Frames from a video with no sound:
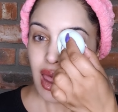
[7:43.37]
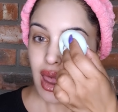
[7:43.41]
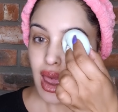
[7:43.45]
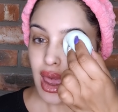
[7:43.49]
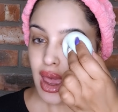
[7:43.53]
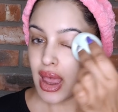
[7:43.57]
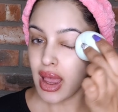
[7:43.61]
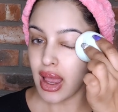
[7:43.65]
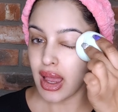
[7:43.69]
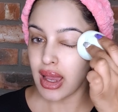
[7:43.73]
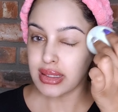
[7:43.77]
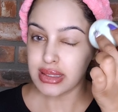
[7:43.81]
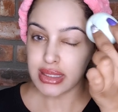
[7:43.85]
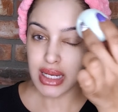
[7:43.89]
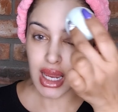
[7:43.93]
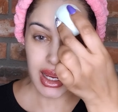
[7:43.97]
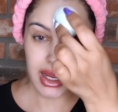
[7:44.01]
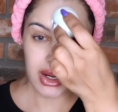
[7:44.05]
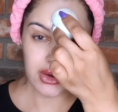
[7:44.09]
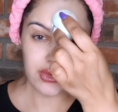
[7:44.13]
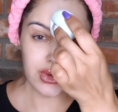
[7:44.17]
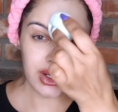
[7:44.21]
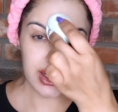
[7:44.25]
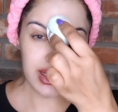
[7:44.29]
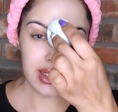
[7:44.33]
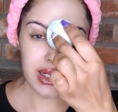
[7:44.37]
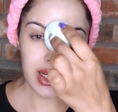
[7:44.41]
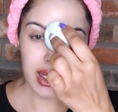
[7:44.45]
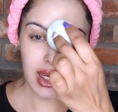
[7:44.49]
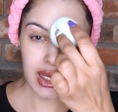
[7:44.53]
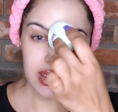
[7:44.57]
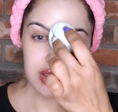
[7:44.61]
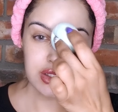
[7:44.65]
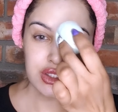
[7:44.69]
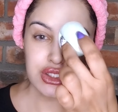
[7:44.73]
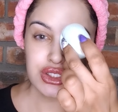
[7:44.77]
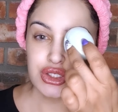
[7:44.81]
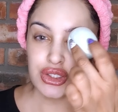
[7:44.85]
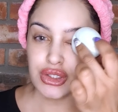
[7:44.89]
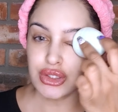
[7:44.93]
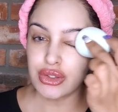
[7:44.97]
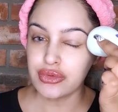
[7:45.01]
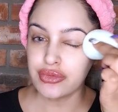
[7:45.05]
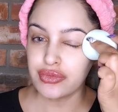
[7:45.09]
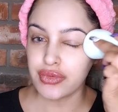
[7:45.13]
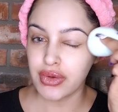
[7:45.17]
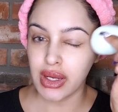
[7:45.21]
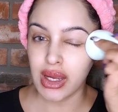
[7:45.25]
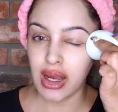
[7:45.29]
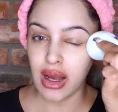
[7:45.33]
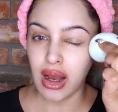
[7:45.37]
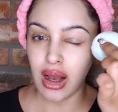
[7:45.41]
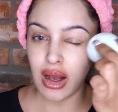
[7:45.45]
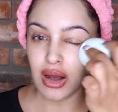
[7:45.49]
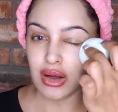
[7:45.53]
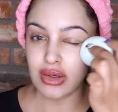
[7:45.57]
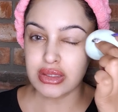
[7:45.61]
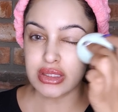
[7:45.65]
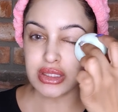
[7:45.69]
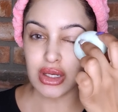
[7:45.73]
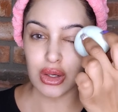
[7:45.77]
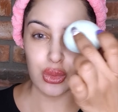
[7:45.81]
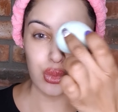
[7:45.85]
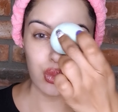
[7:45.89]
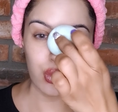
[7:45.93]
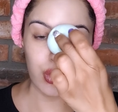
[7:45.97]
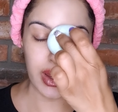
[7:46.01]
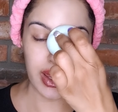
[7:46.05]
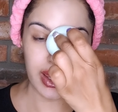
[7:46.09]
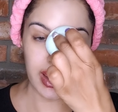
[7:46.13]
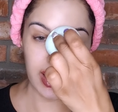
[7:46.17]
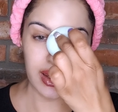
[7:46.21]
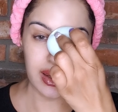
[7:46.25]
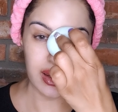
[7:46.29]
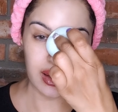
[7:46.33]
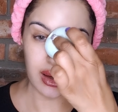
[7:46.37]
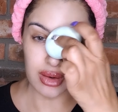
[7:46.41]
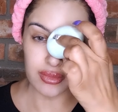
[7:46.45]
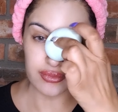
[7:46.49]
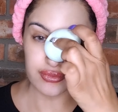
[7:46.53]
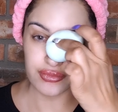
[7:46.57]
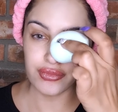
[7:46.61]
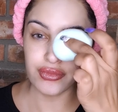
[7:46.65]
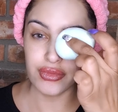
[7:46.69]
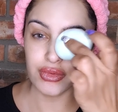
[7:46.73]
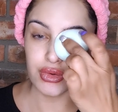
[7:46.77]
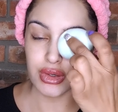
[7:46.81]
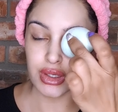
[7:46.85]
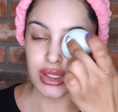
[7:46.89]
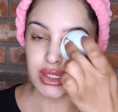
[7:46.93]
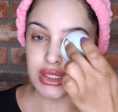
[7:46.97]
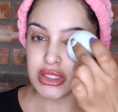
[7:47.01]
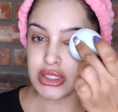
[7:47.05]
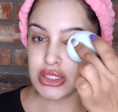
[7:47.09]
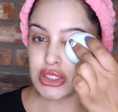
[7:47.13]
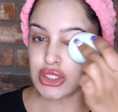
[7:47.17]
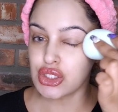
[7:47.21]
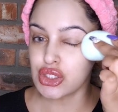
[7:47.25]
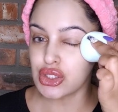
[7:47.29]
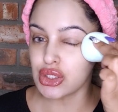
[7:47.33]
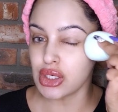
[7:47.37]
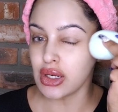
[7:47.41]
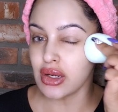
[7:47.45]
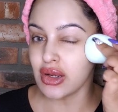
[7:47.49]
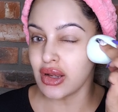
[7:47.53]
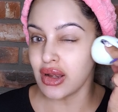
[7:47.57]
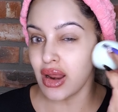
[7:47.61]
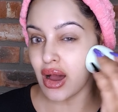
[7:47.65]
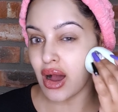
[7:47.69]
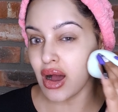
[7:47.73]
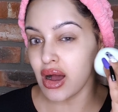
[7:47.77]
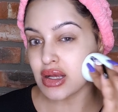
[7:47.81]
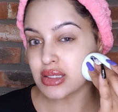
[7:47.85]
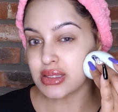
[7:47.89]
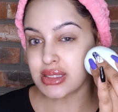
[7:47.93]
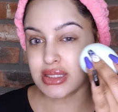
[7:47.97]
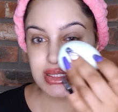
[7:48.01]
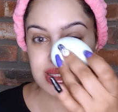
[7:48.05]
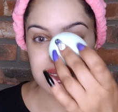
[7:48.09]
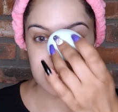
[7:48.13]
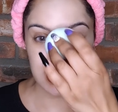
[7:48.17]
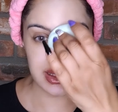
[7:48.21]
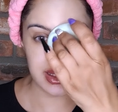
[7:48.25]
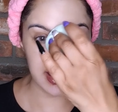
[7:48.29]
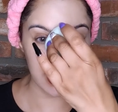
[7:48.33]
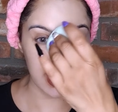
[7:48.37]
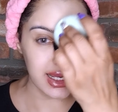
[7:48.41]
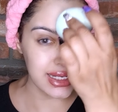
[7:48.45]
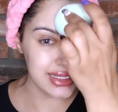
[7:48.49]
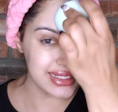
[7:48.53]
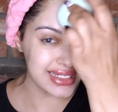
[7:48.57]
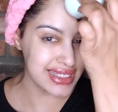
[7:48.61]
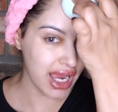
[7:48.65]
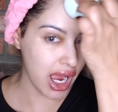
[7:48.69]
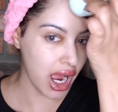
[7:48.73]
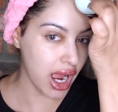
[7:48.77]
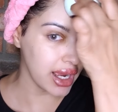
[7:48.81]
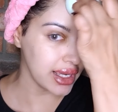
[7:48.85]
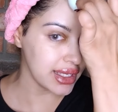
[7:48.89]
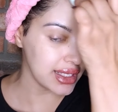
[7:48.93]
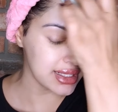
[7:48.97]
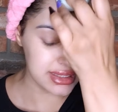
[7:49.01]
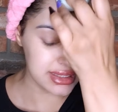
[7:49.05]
and I really had to figure out a way for it to last the entire